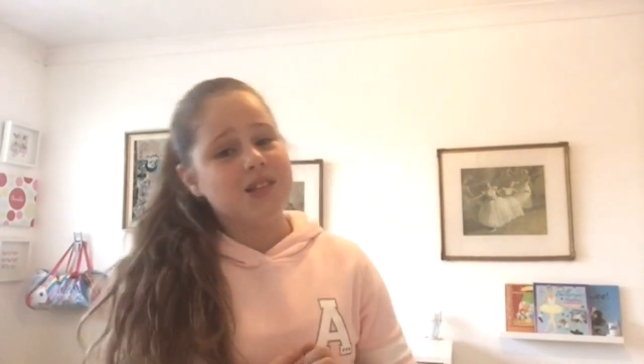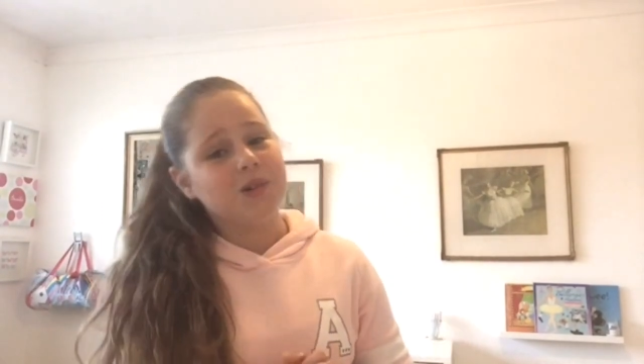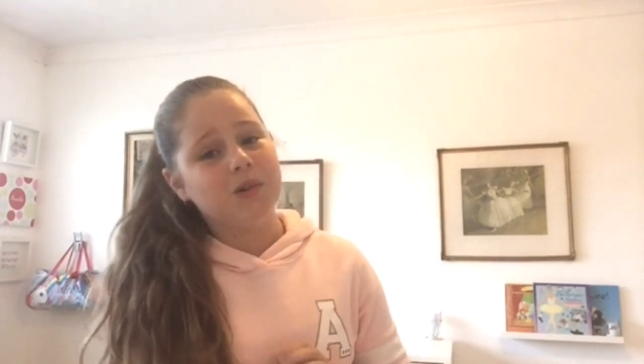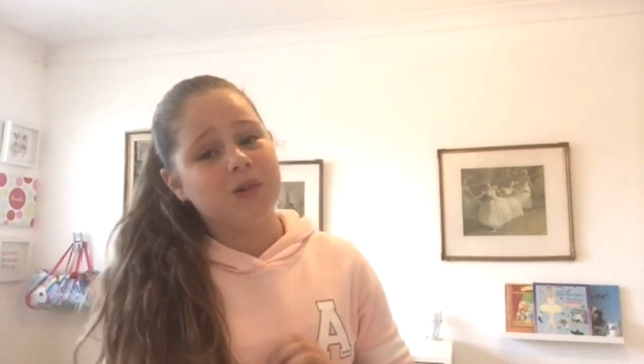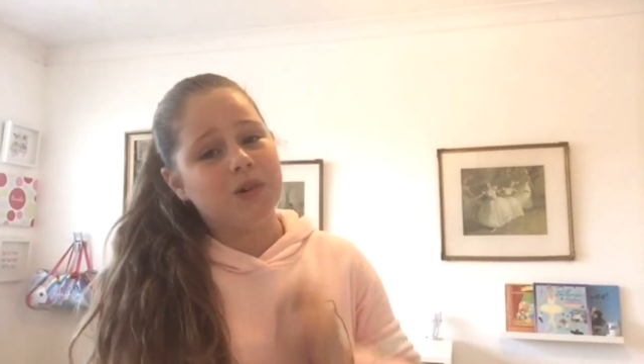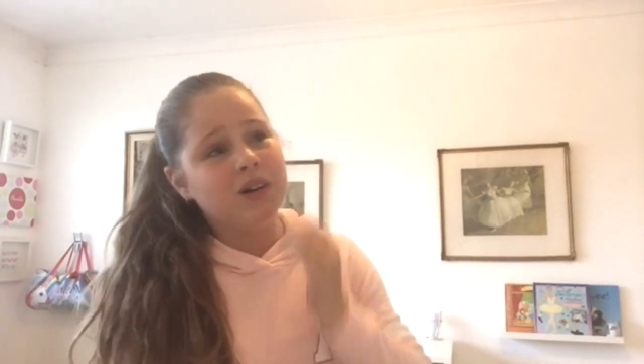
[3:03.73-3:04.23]

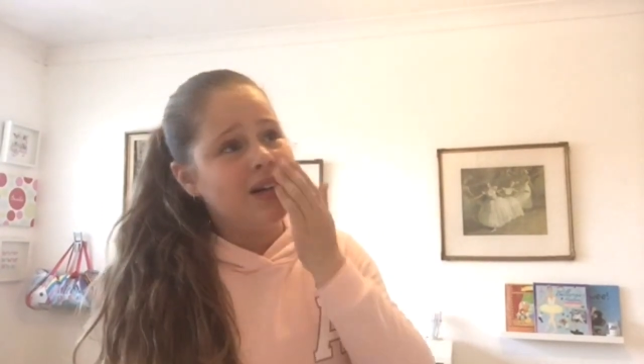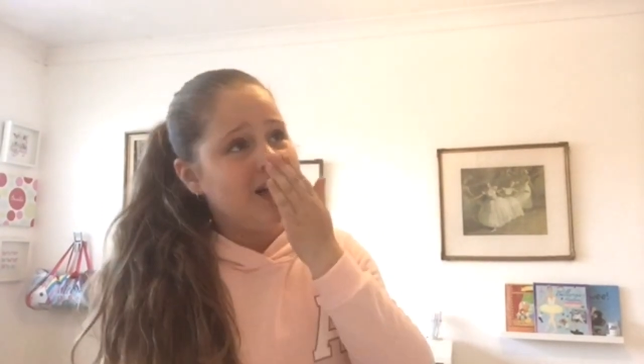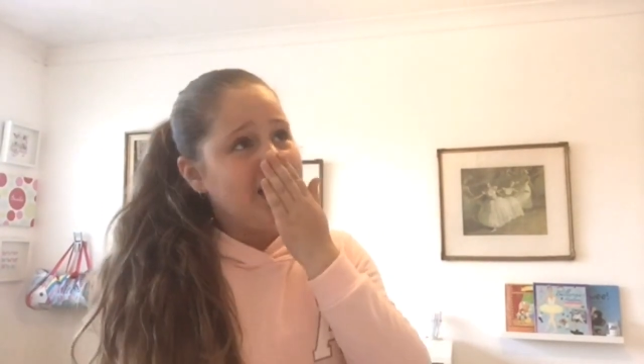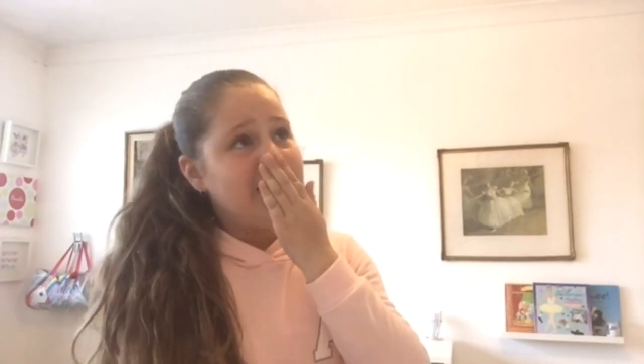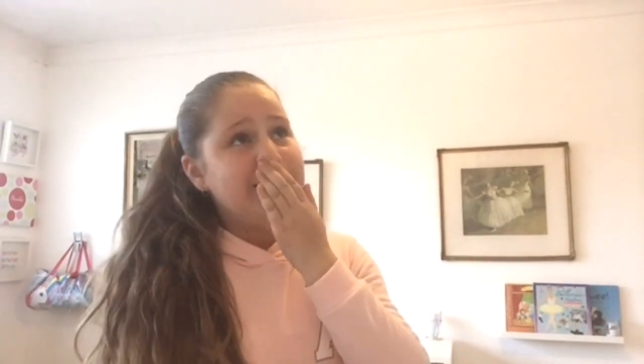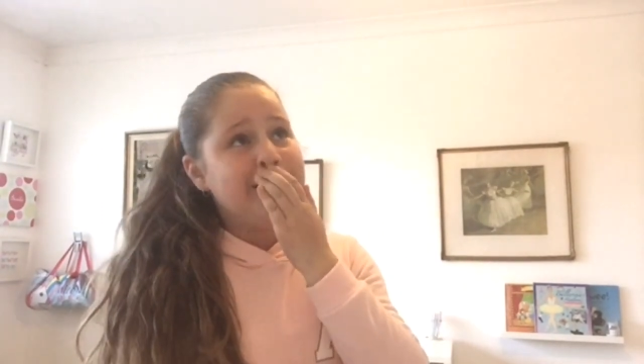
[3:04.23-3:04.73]
or
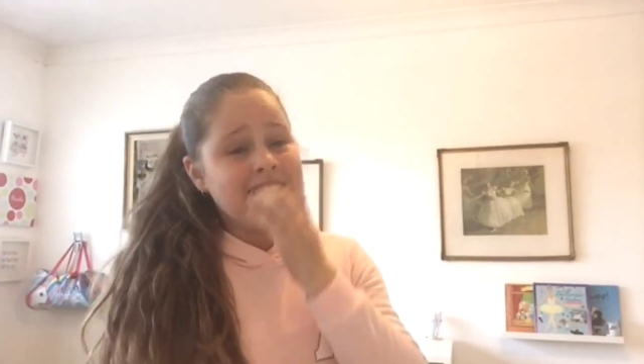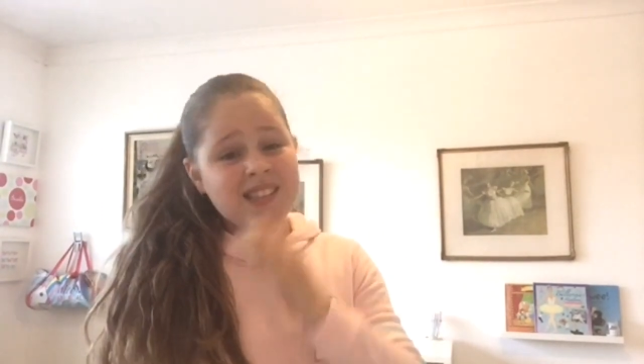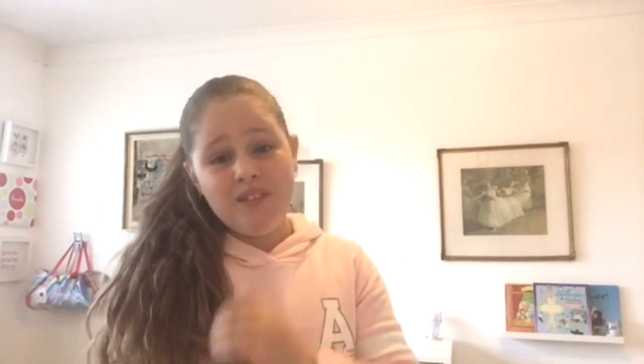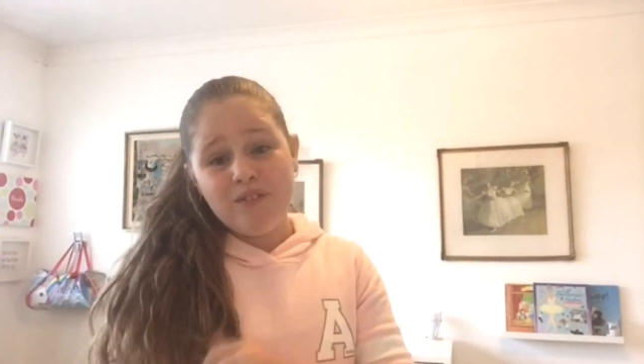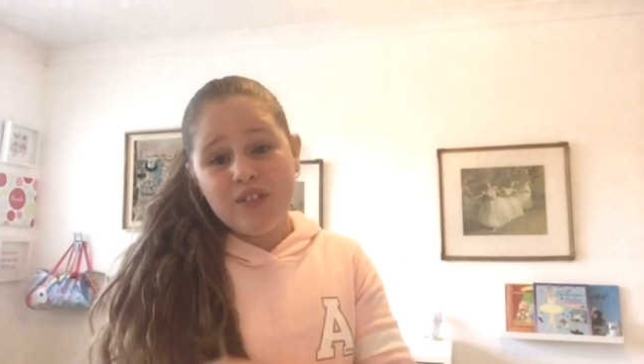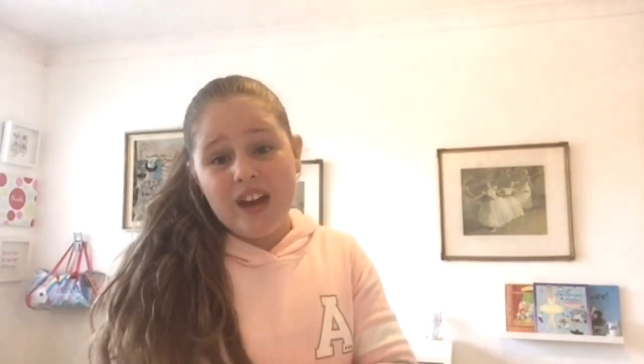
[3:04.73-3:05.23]

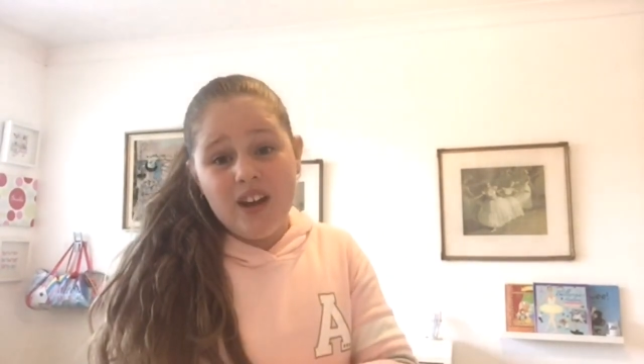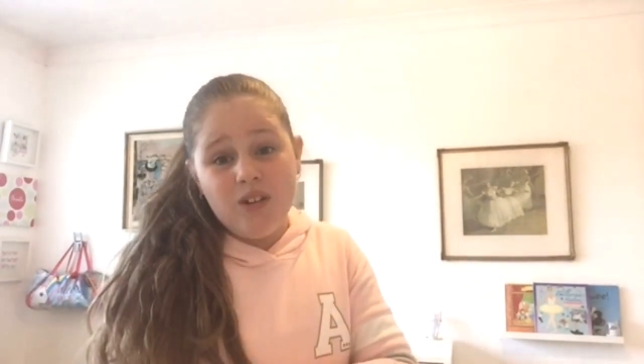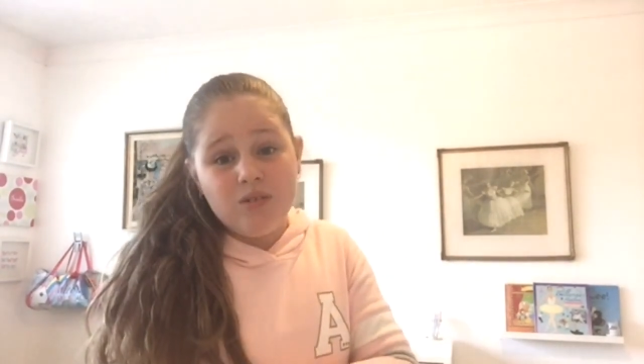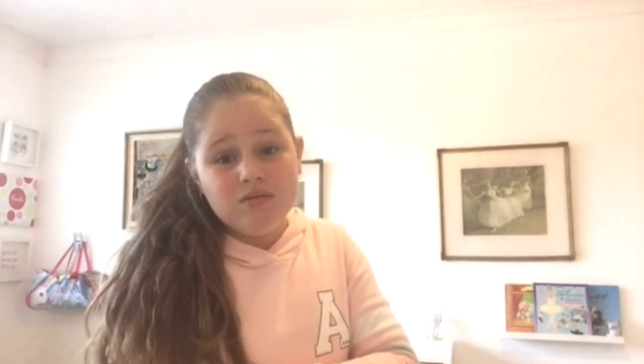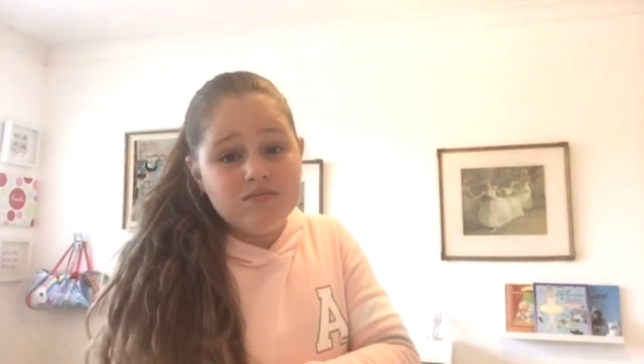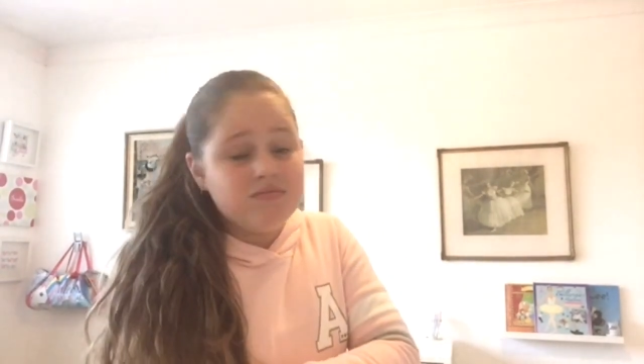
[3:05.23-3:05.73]
doesn't fail.